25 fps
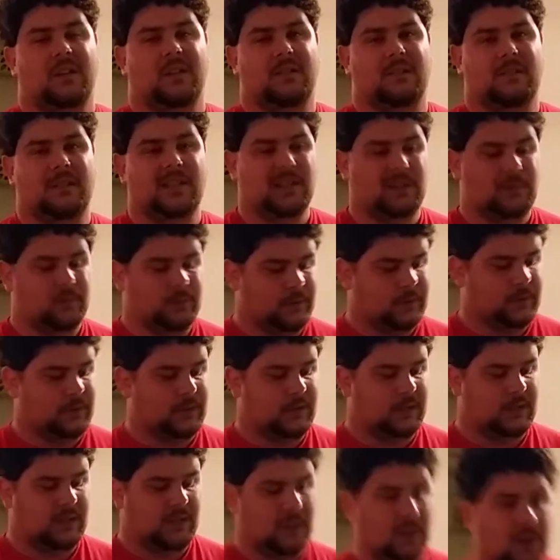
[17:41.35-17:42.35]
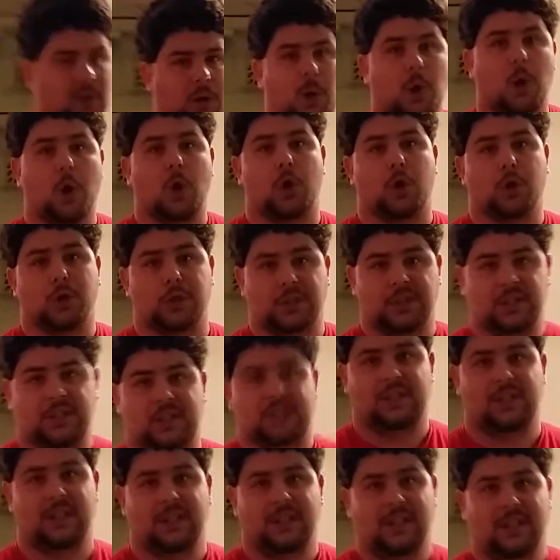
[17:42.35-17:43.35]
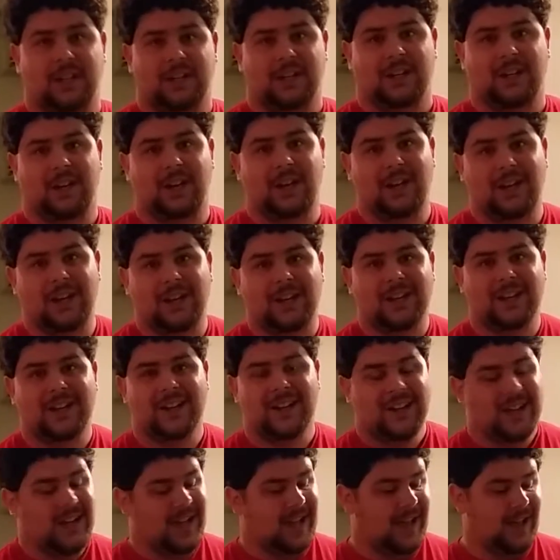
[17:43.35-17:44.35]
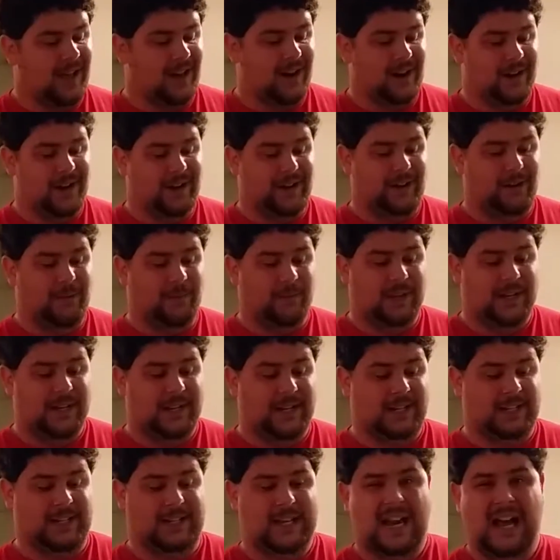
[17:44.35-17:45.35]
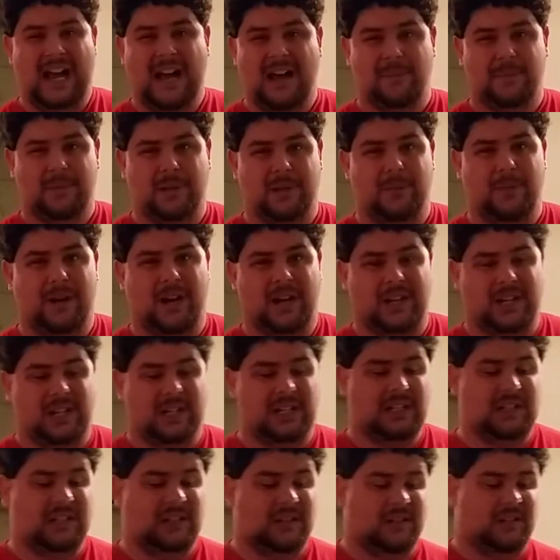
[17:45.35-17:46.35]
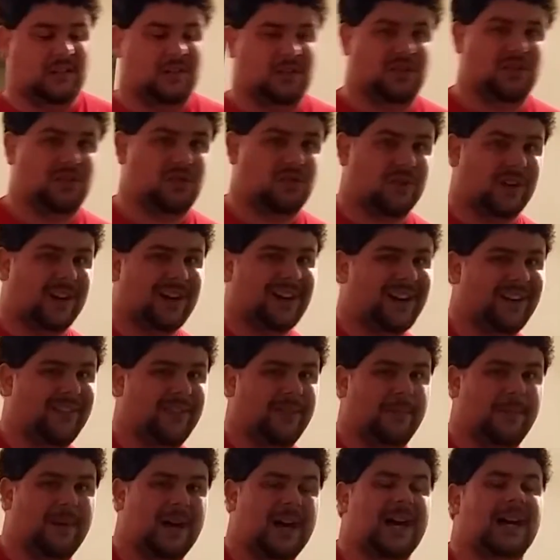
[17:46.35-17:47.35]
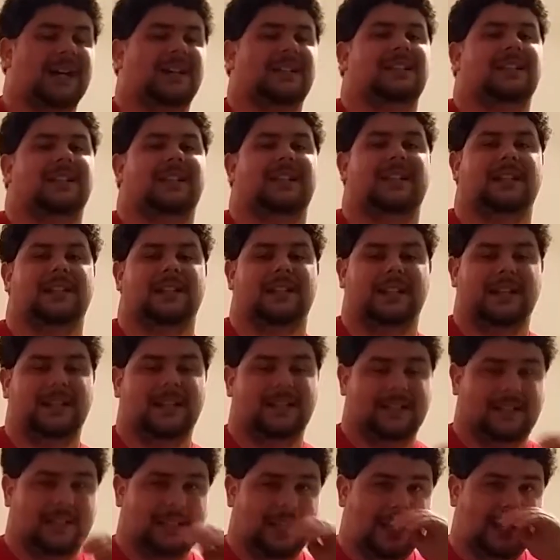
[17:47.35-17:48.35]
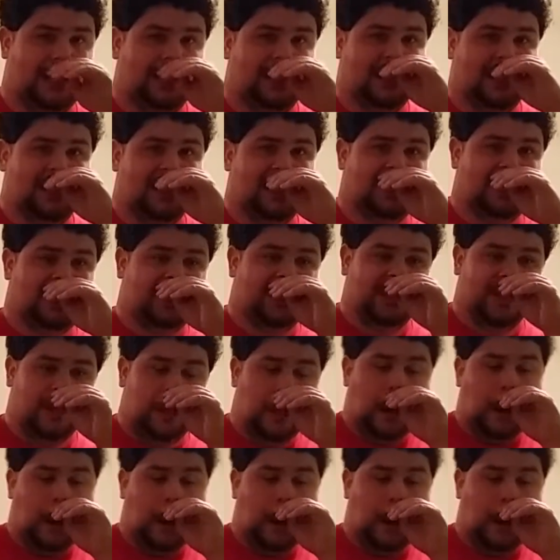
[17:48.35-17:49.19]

This one hurts. It has not been modded. Straight out of the box, it is like this.